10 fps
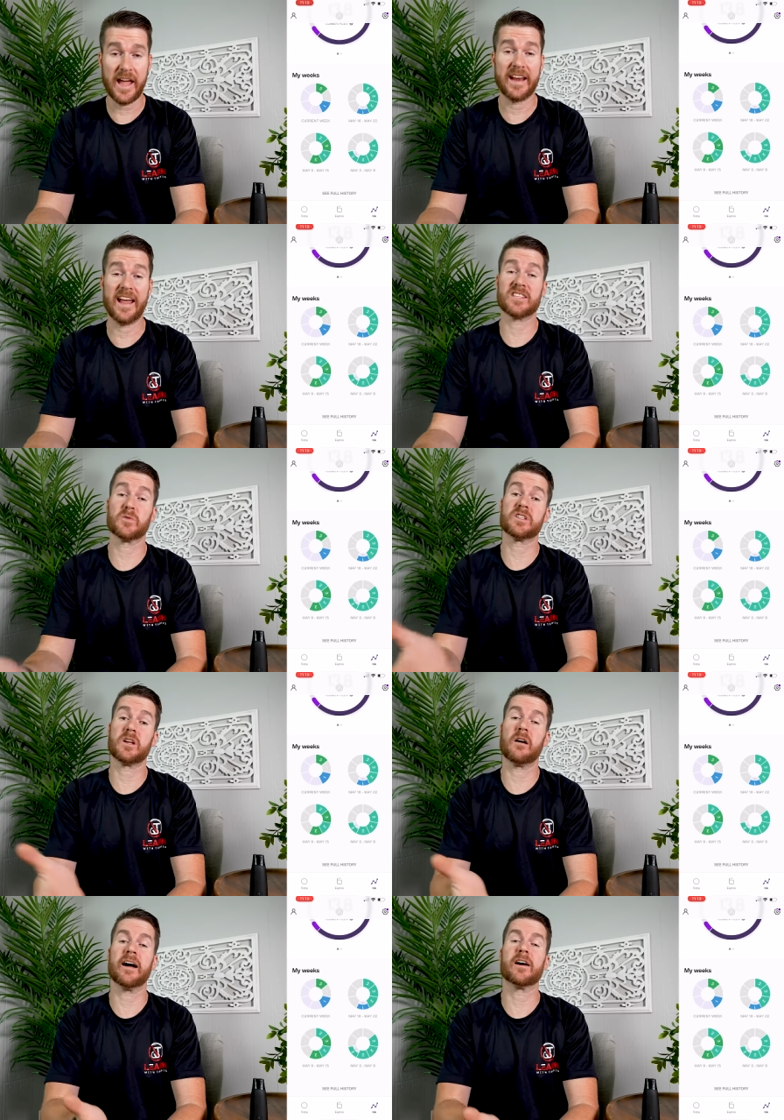and as a
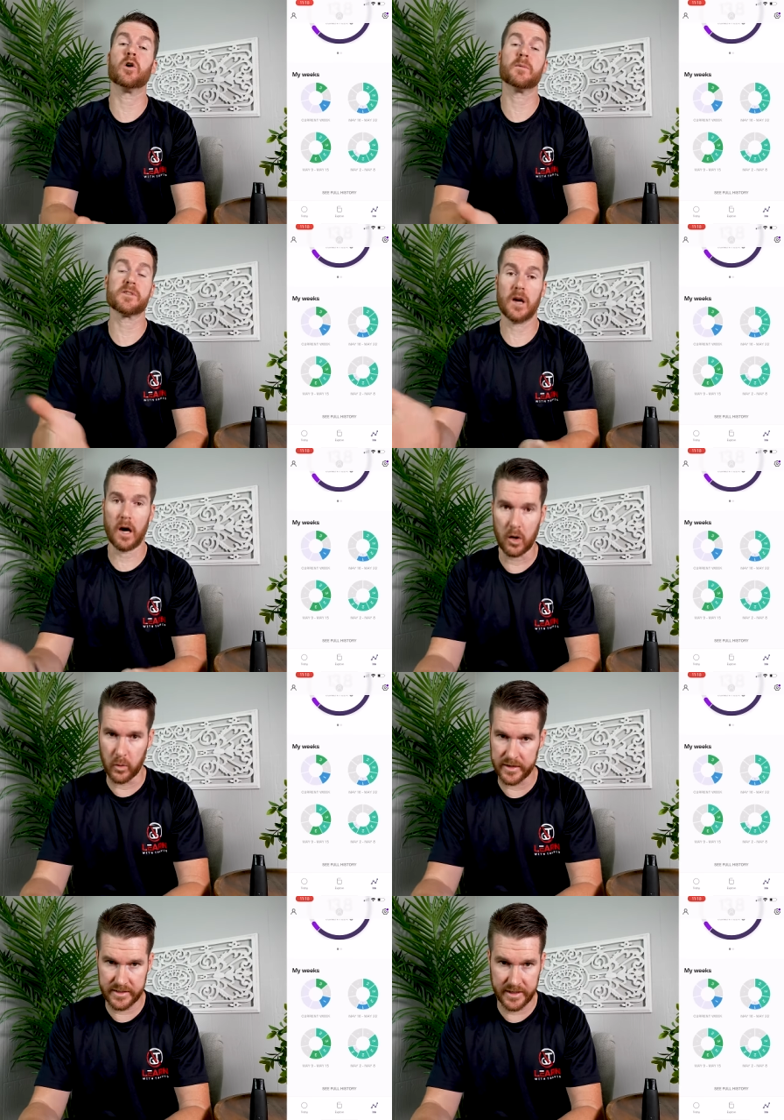result, I almost
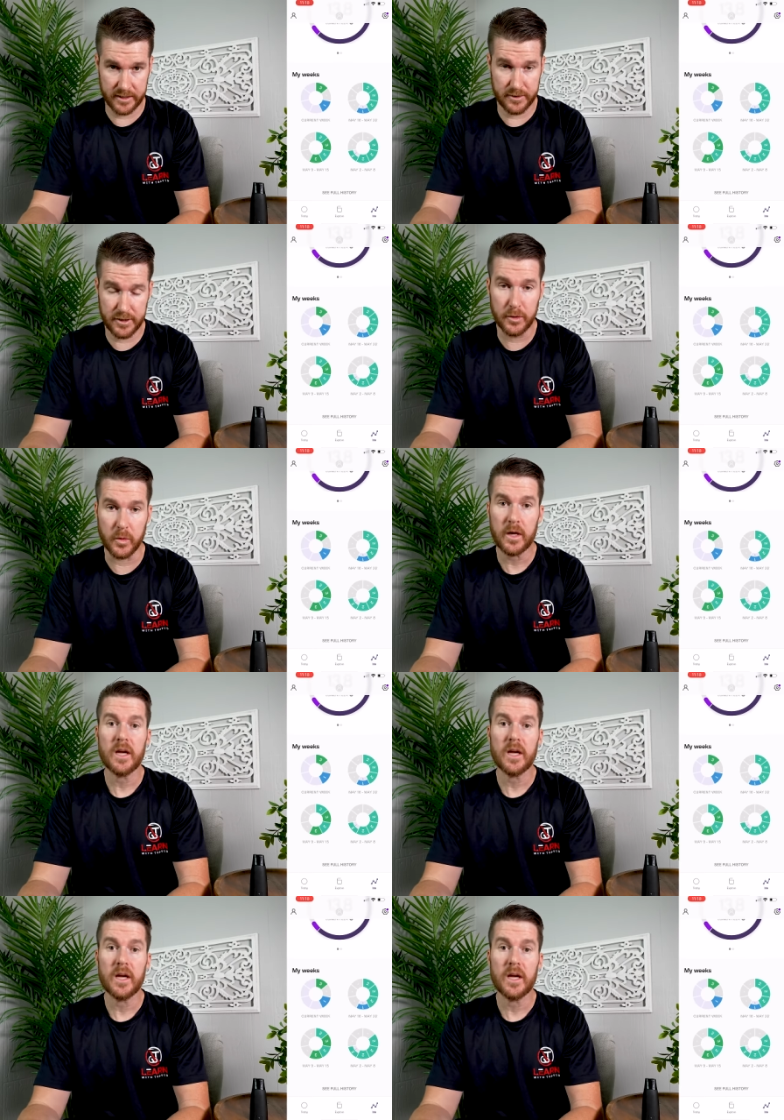always get a two.